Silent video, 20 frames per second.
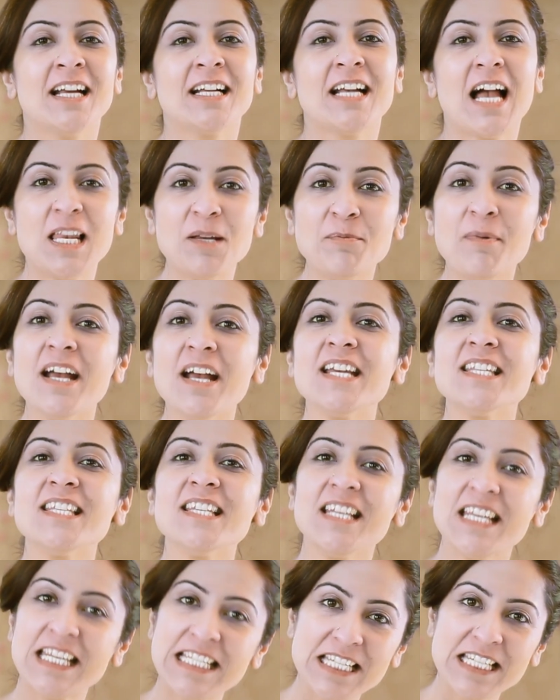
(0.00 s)
Colorbar is
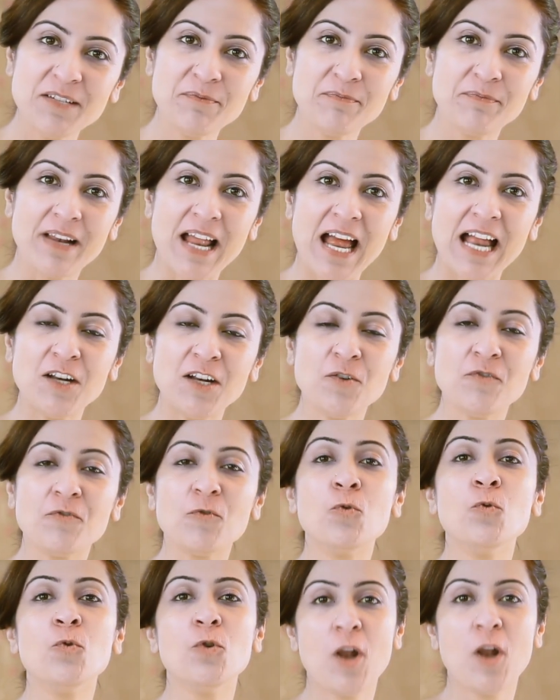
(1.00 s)
an Indian brand
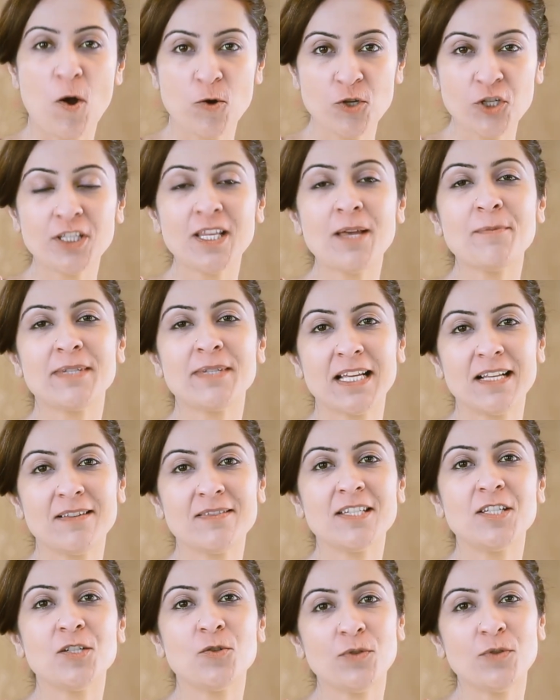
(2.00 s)
who launched
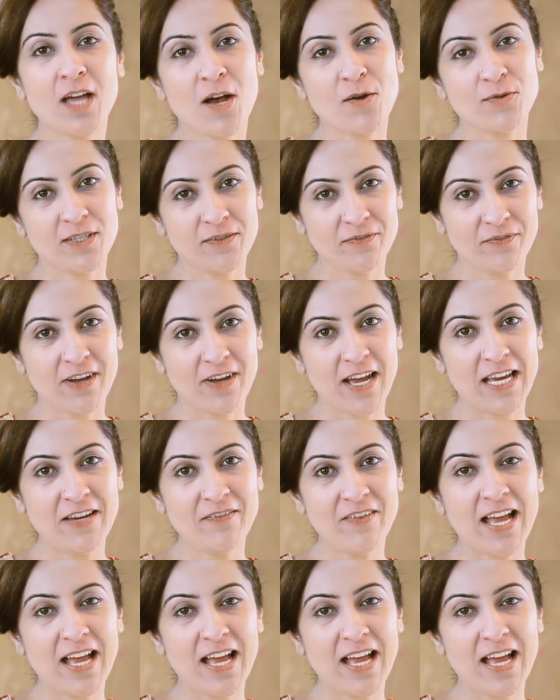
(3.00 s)
themselves in 2005,